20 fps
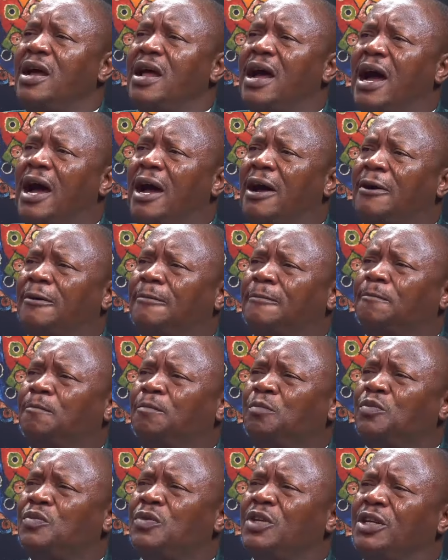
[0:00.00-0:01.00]

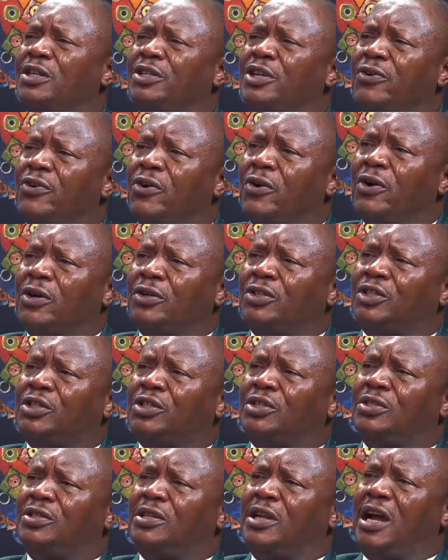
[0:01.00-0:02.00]
The roads
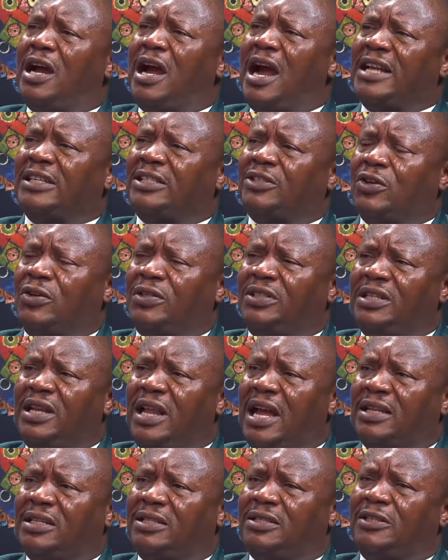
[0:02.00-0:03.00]
are such
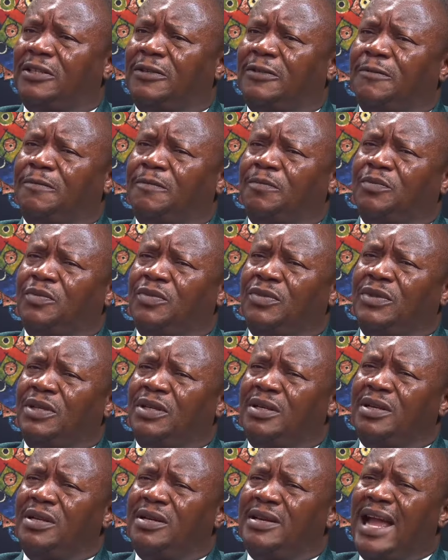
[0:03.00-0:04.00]
that
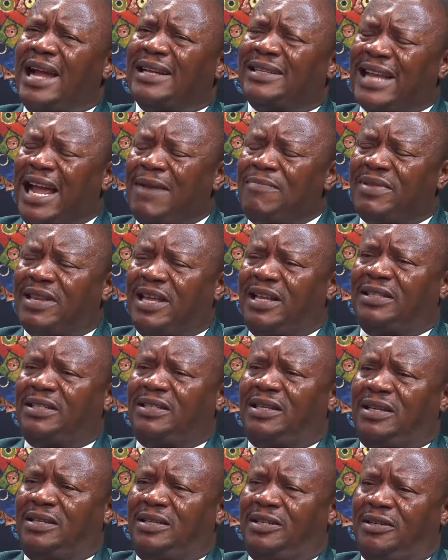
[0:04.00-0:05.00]
they are time
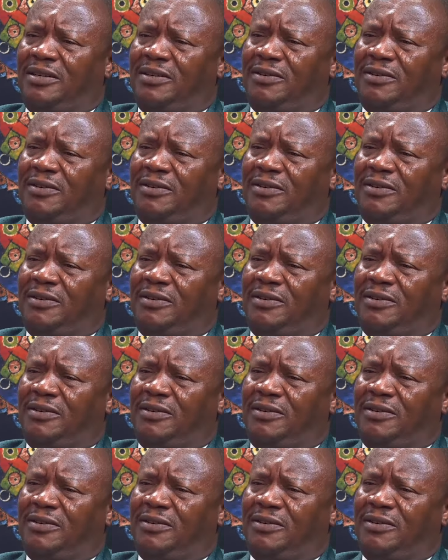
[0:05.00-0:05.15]
tested.